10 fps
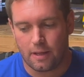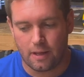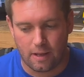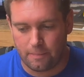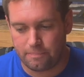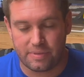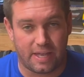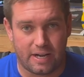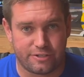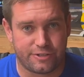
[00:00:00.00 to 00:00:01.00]
Um, then
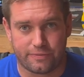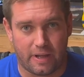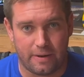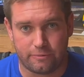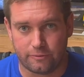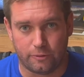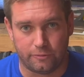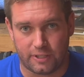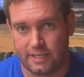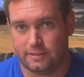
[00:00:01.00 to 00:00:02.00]
I just fly them for full
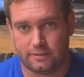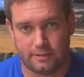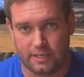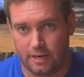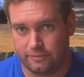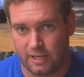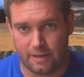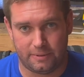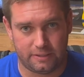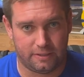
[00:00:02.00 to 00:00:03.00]
flights, and I fly
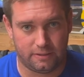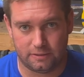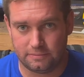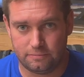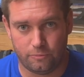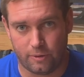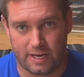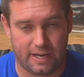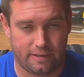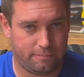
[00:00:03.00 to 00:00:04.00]
them until what
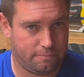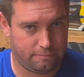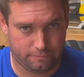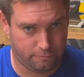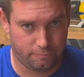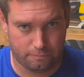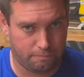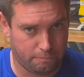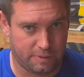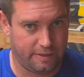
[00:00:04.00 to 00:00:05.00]
I
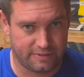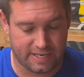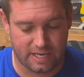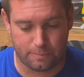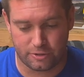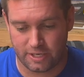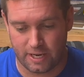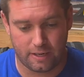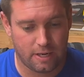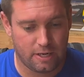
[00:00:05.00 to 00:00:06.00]
believe is 80%.
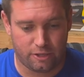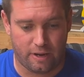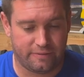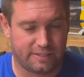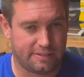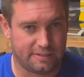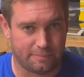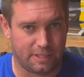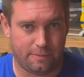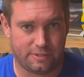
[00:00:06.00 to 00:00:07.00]
You know, obviously
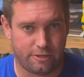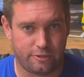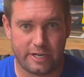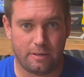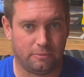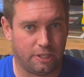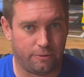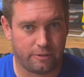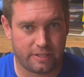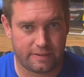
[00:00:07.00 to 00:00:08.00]
sometimes I drain them
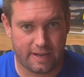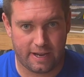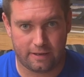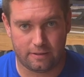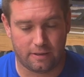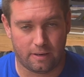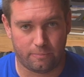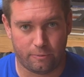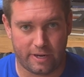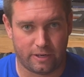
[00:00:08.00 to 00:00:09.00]
lower than that
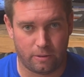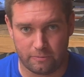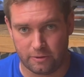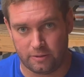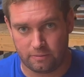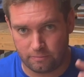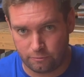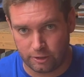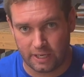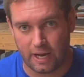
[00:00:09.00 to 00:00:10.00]
um, when I go up for the
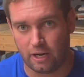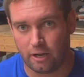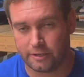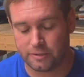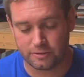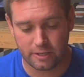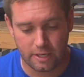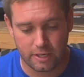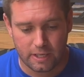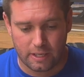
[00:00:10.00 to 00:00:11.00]
really high autos.
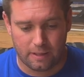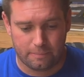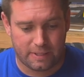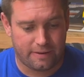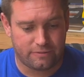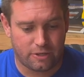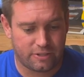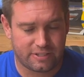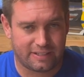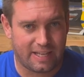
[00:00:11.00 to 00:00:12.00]
Um, but I've
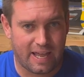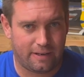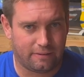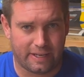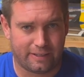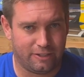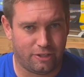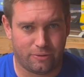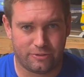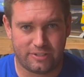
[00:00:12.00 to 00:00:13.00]
noticed that that, like, you
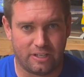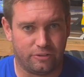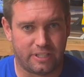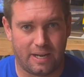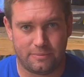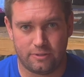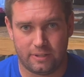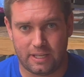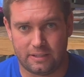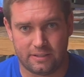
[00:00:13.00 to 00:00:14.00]
know, single times
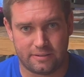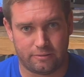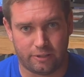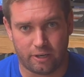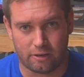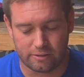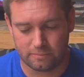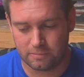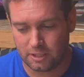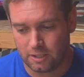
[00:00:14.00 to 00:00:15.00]
doing that doesn't really hurt them.